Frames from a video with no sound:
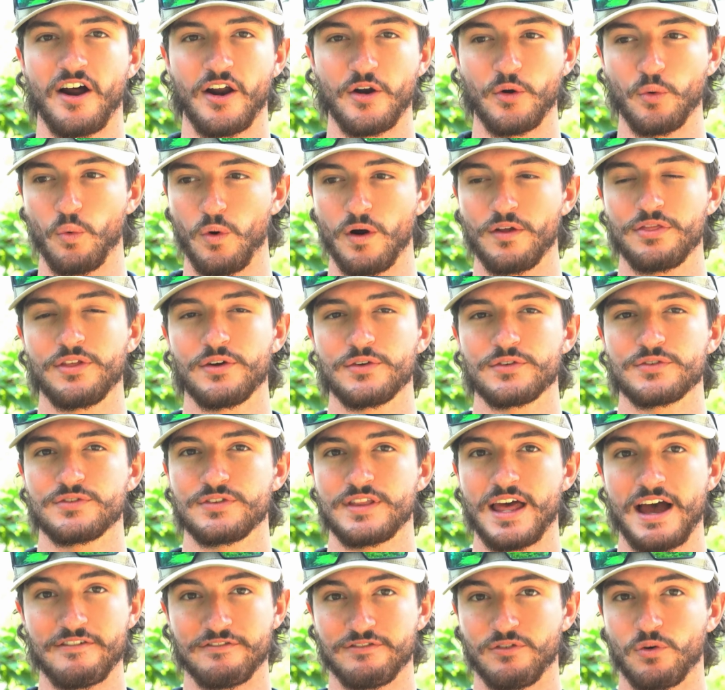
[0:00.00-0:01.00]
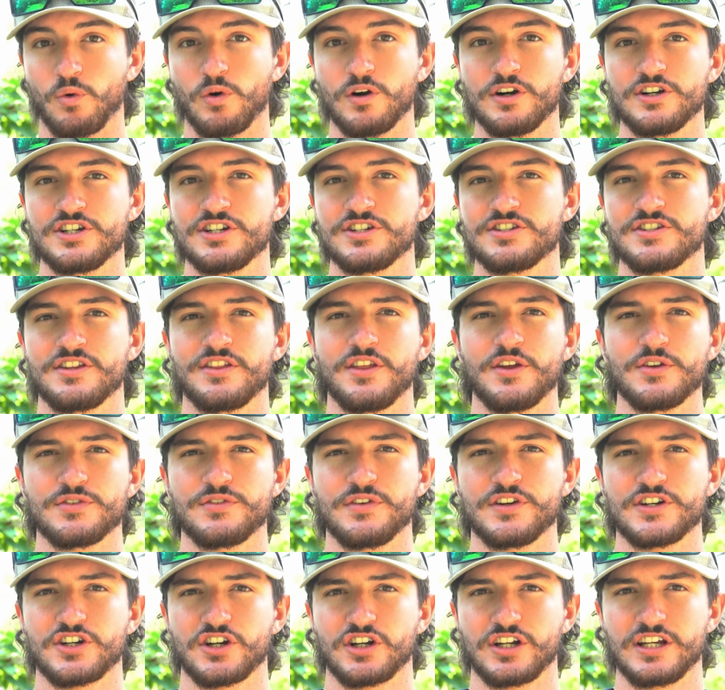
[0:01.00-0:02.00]
on what that forage is that those
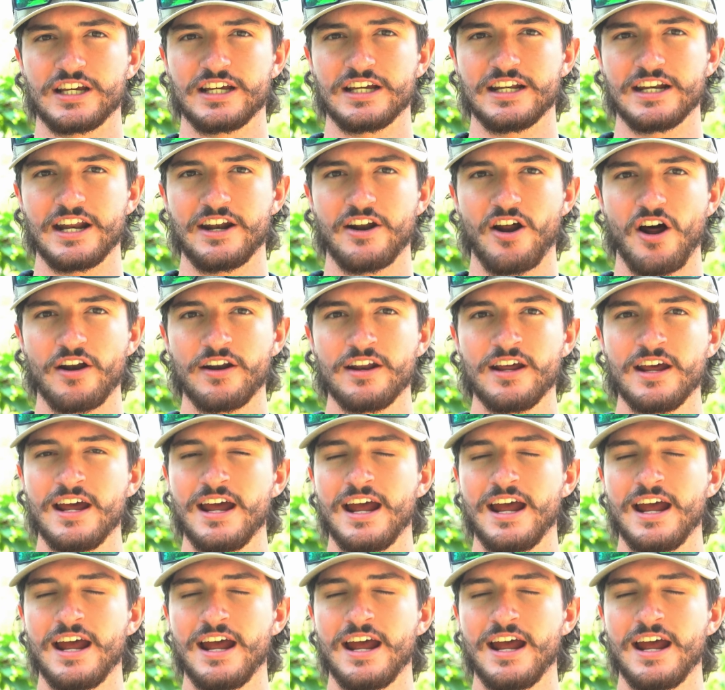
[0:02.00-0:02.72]
fish are keying in on,